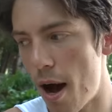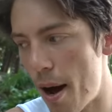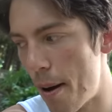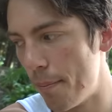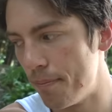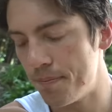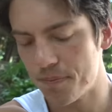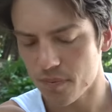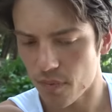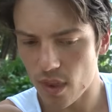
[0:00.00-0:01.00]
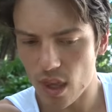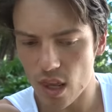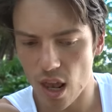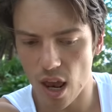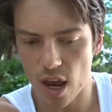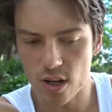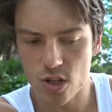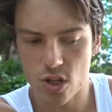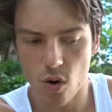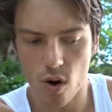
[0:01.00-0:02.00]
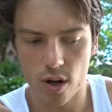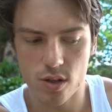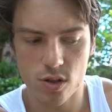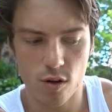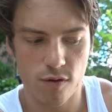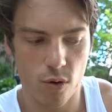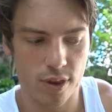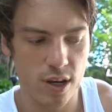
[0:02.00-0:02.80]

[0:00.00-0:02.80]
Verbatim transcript: Um, and so on and so forth.